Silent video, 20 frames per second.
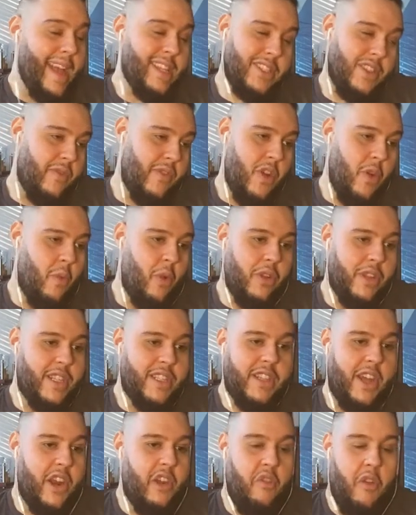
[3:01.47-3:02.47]
Actually, in the real world,
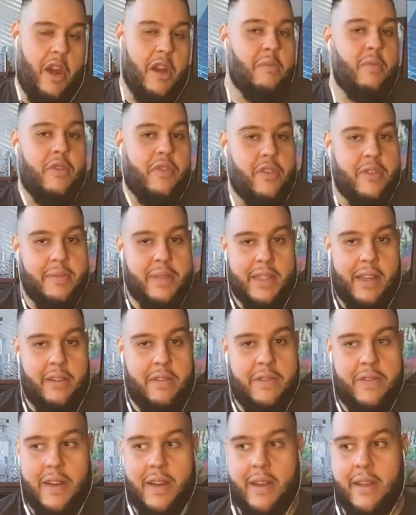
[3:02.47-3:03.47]
he's done incredible for
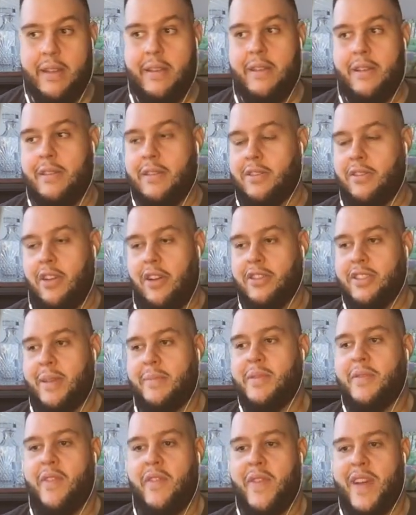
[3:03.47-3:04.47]
himself. It's all
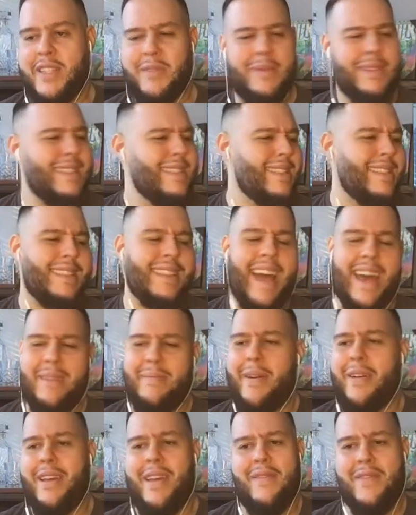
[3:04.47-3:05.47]
types of investments. This is not
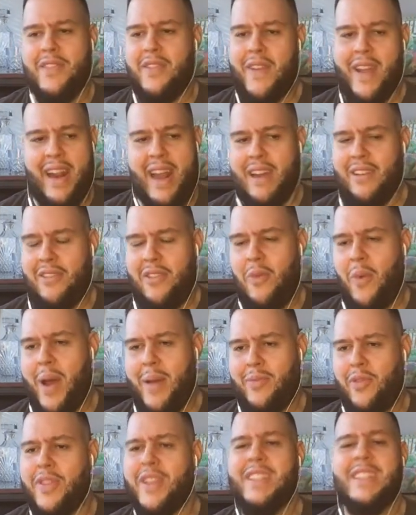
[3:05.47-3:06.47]
about Kevin Durant. I don't know
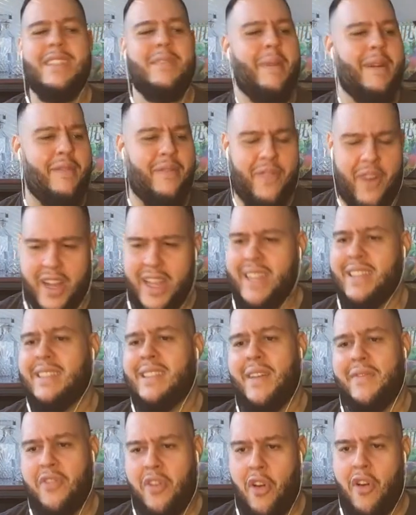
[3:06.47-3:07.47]
why, but this is about fucking
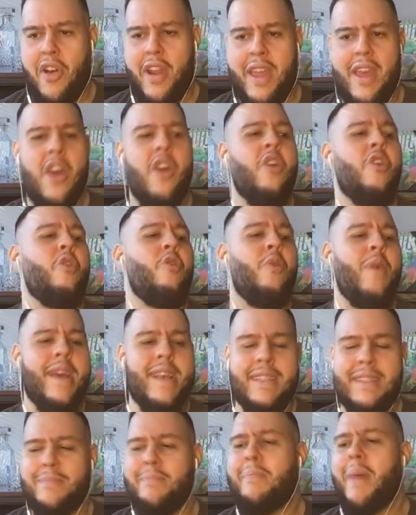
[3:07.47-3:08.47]
Steph Curry, who
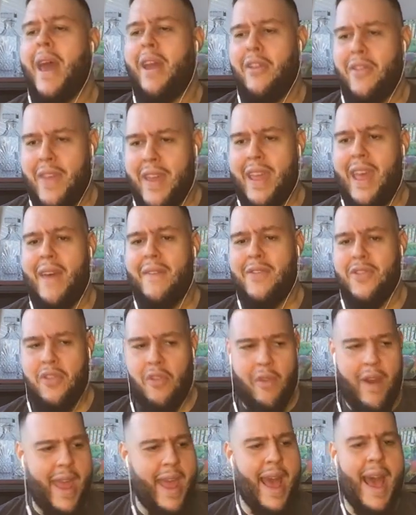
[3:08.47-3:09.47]
is better than Kevin
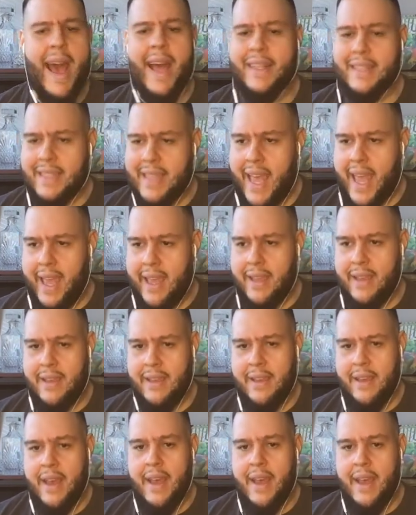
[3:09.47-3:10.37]
Durant. Hot take.